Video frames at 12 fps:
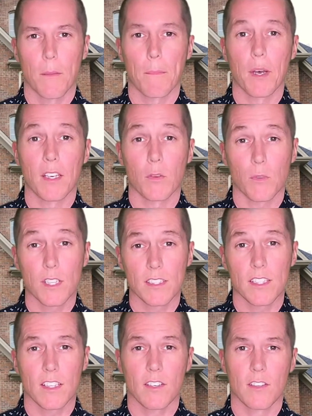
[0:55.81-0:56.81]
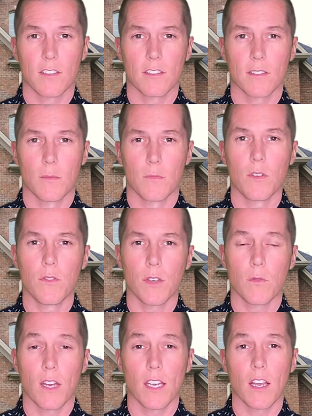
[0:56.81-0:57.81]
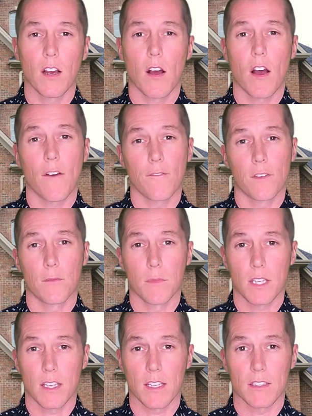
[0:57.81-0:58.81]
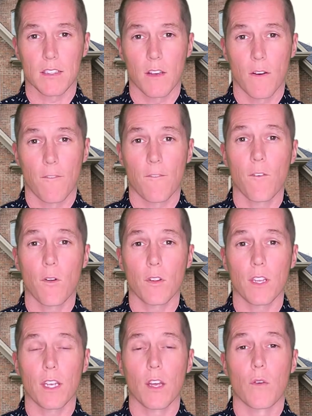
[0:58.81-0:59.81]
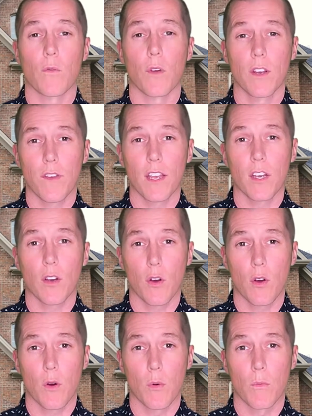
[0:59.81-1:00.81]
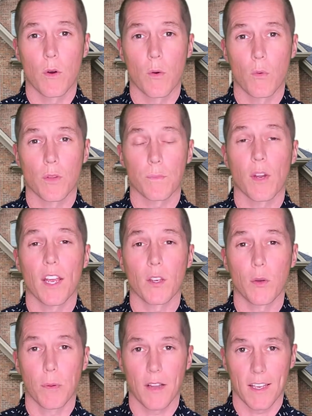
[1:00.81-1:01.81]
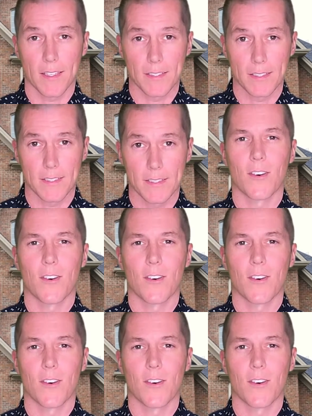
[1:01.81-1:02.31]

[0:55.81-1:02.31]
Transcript: but in recent years, move-in ready often means a fully renovated home with brand new appliances.